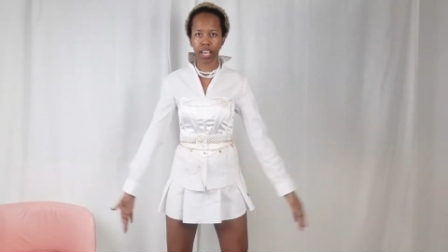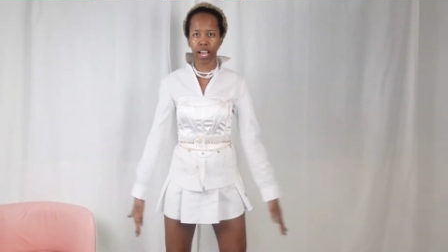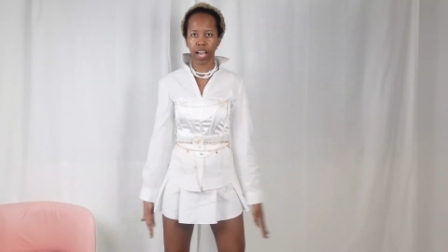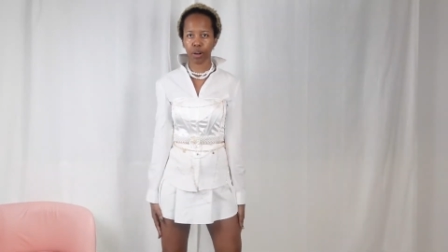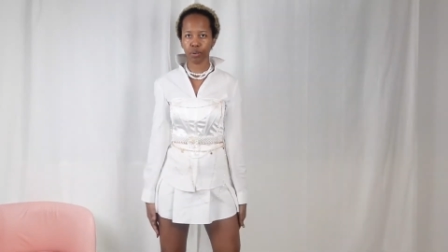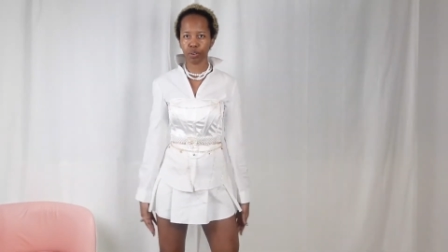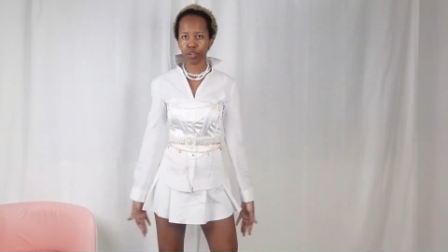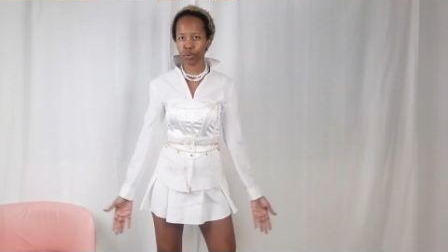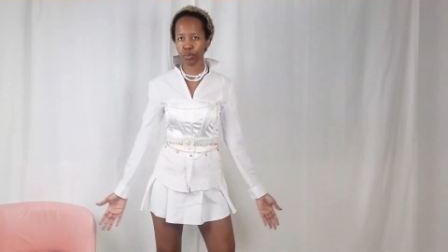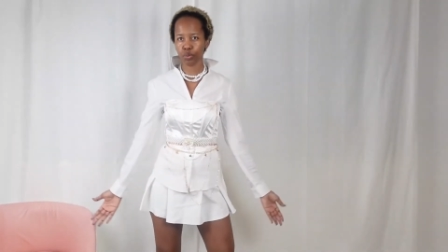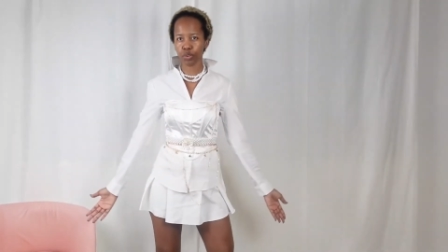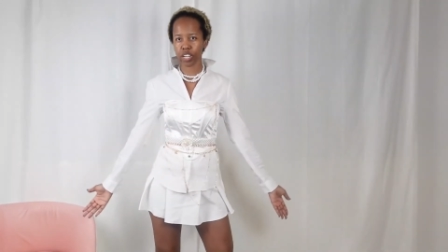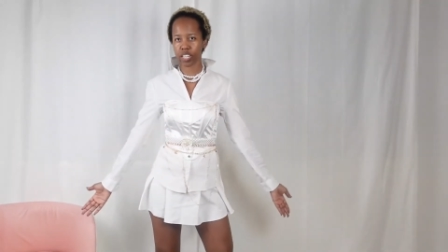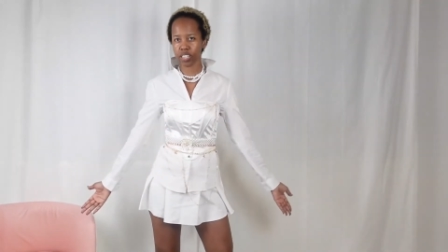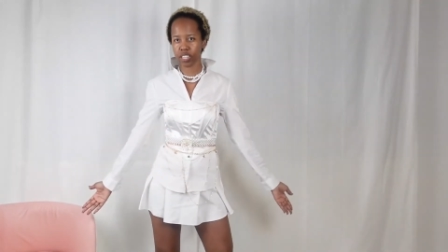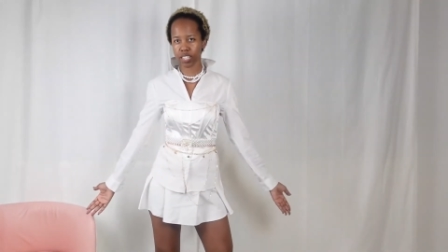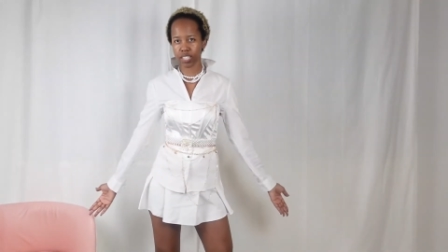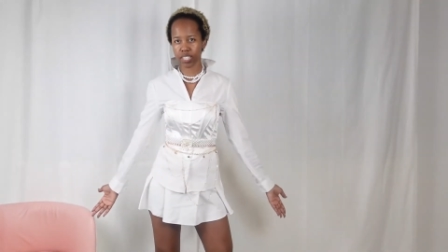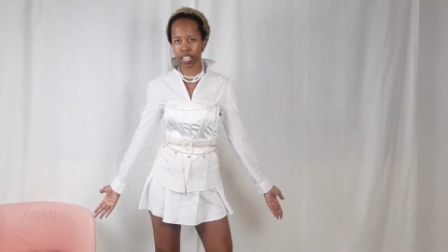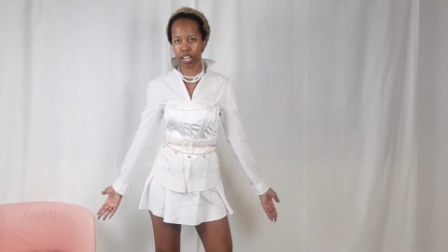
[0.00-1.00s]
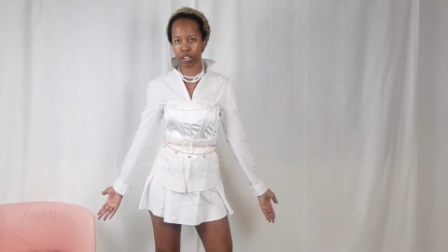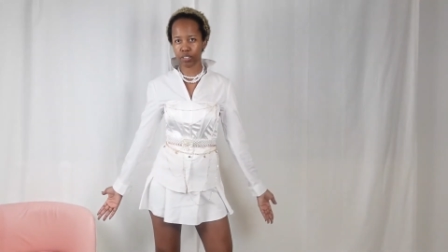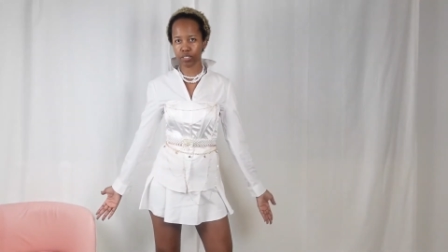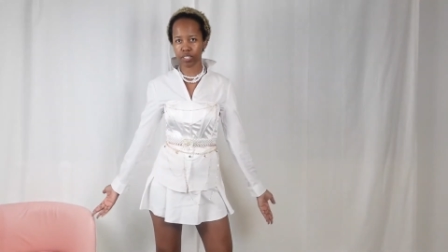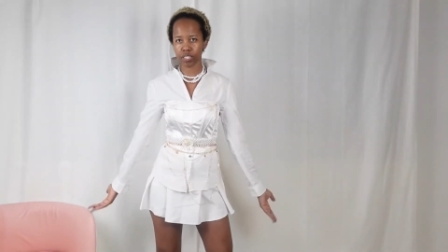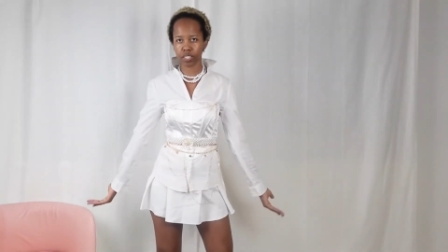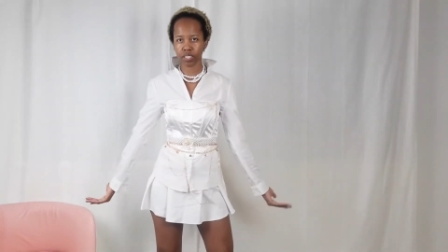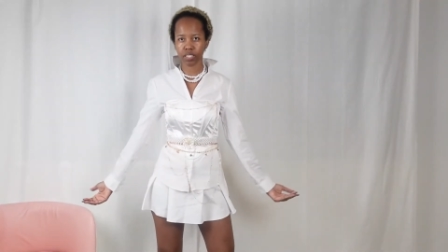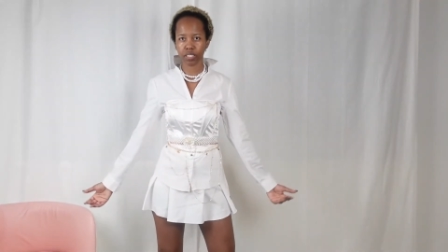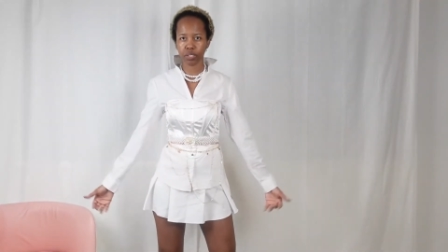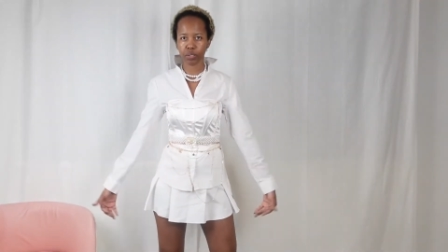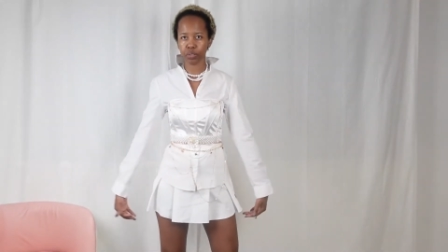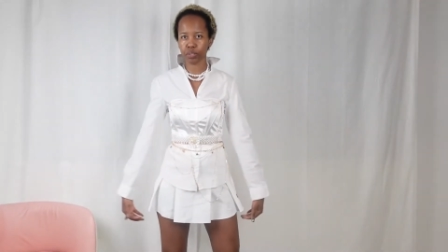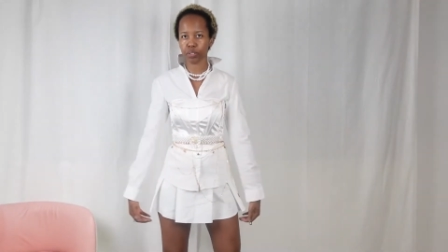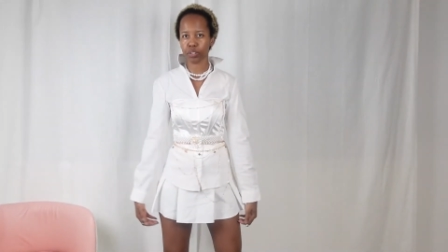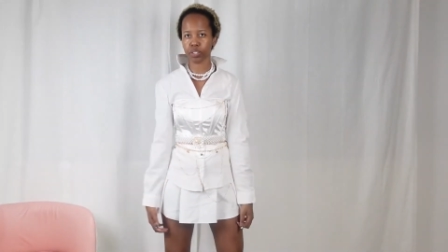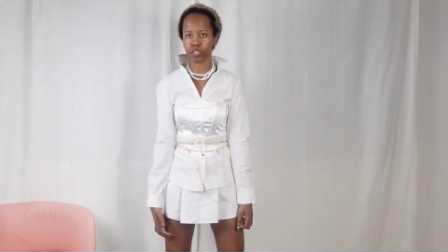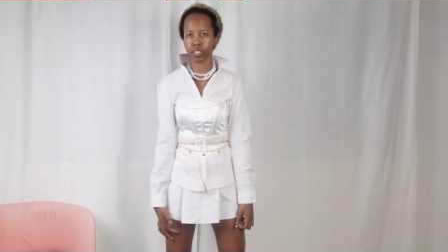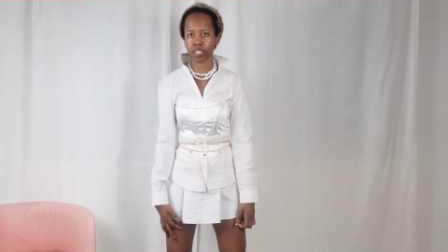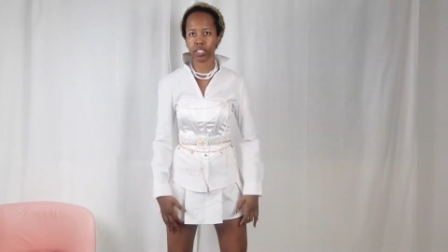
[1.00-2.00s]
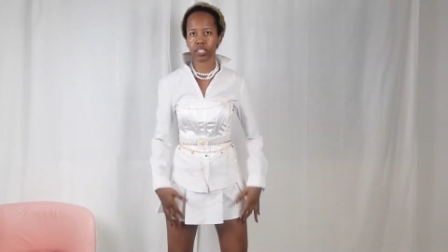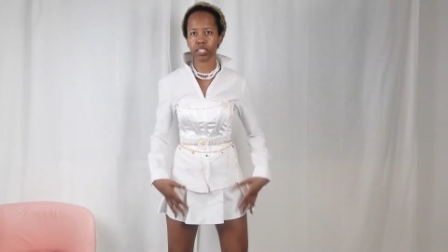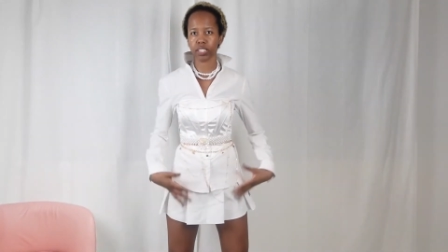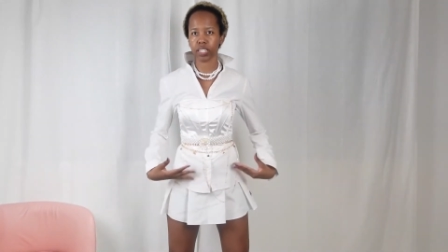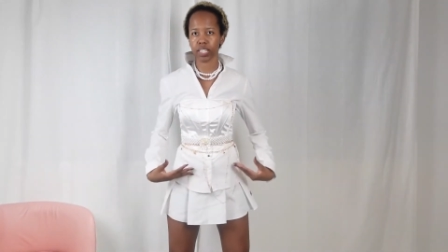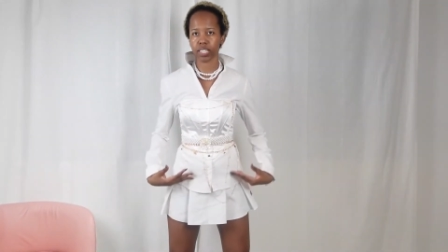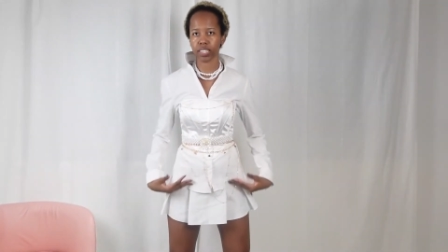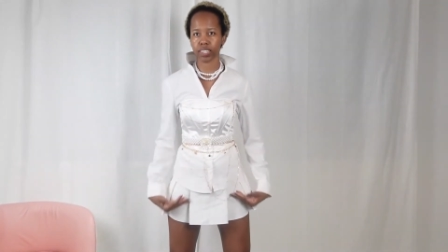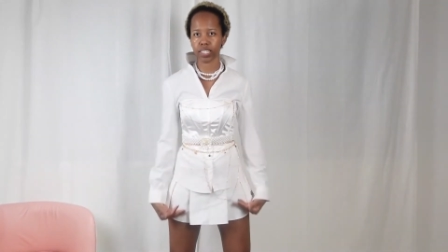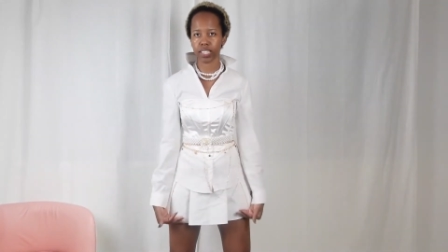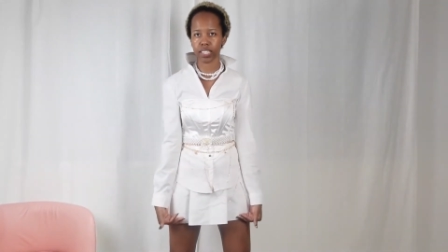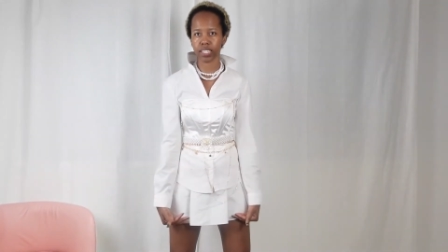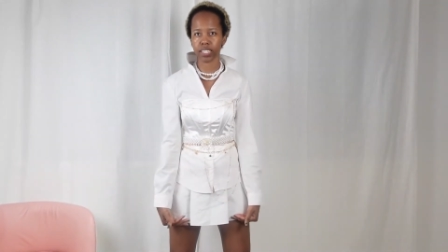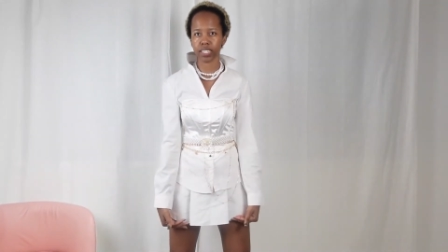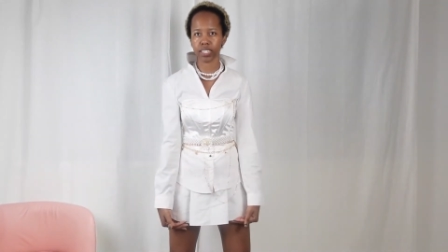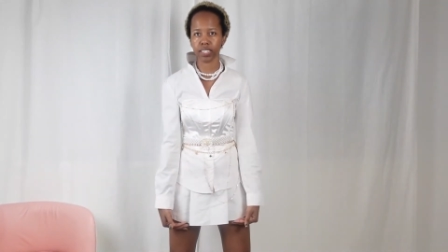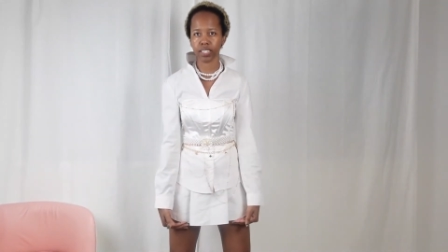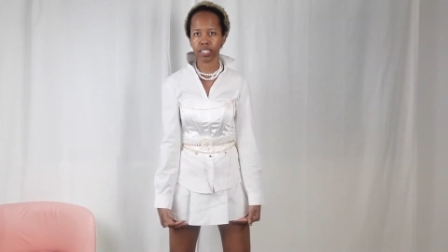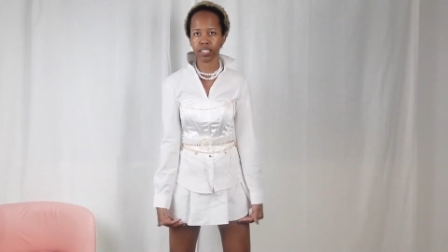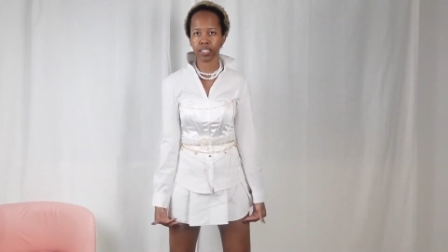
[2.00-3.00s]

I wouldn't wear this out. Not at this.